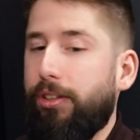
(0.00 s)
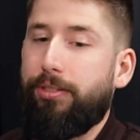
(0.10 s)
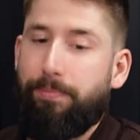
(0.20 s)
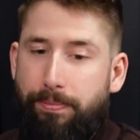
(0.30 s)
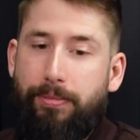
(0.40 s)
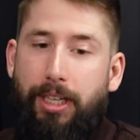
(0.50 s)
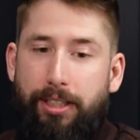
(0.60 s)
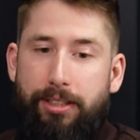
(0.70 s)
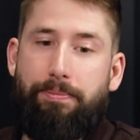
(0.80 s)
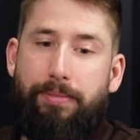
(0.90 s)
the kind
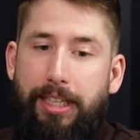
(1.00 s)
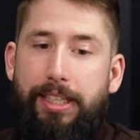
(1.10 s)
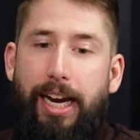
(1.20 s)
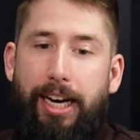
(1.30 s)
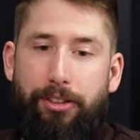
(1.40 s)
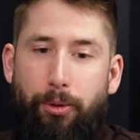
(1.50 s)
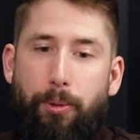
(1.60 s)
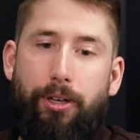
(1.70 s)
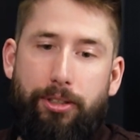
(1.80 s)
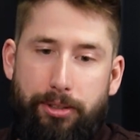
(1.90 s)
of the day in the
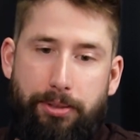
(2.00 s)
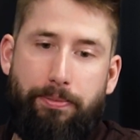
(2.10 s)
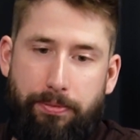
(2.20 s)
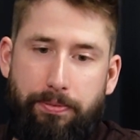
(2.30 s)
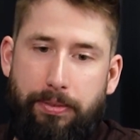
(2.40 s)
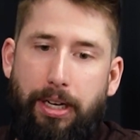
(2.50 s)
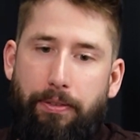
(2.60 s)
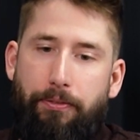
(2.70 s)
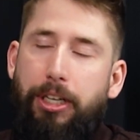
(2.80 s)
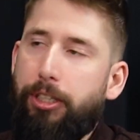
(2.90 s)
world
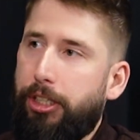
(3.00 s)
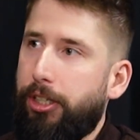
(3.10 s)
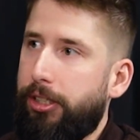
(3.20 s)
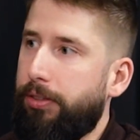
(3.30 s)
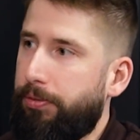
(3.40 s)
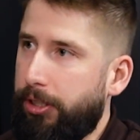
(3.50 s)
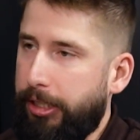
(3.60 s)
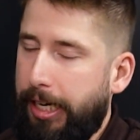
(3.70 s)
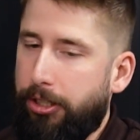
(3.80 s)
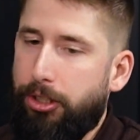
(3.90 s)
feeling good and
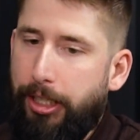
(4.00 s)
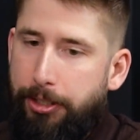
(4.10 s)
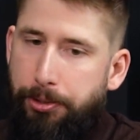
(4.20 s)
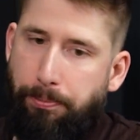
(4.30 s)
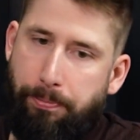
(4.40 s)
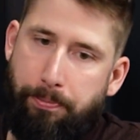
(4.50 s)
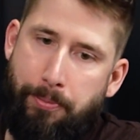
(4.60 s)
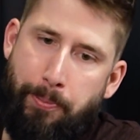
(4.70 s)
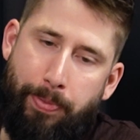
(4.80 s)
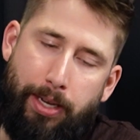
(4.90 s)
feeling energized.
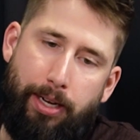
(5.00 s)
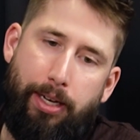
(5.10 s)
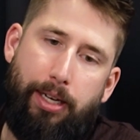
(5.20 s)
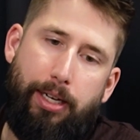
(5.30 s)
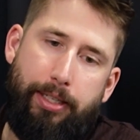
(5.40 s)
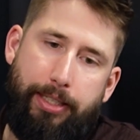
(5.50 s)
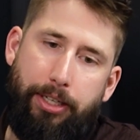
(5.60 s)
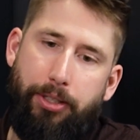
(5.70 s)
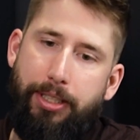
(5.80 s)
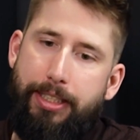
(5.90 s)

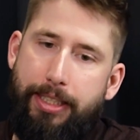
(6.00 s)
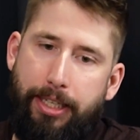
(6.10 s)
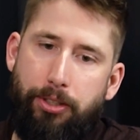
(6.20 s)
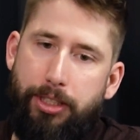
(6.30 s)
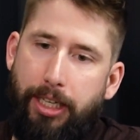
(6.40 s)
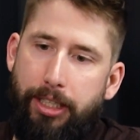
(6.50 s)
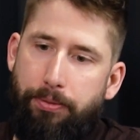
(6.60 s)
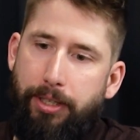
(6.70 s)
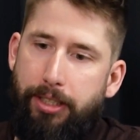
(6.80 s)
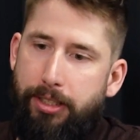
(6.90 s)
Then on the skill side
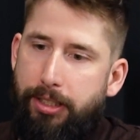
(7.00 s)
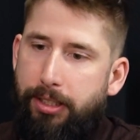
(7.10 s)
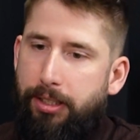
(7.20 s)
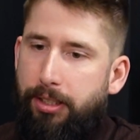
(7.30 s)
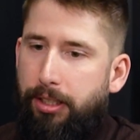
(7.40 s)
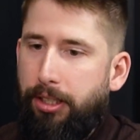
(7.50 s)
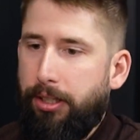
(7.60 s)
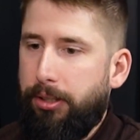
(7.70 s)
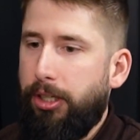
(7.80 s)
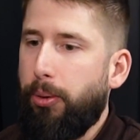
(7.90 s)
of it,
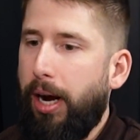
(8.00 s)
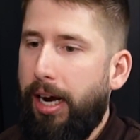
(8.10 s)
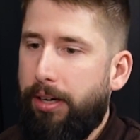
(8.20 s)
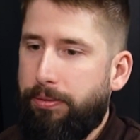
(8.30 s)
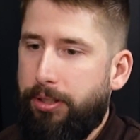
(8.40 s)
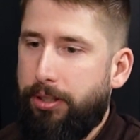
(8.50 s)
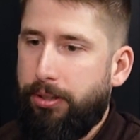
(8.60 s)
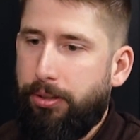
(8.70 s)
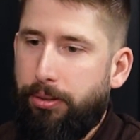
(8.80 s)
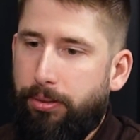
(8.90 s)
you have
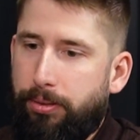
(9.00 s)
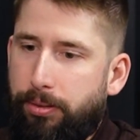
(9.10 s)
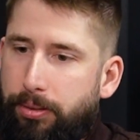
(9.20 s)
to,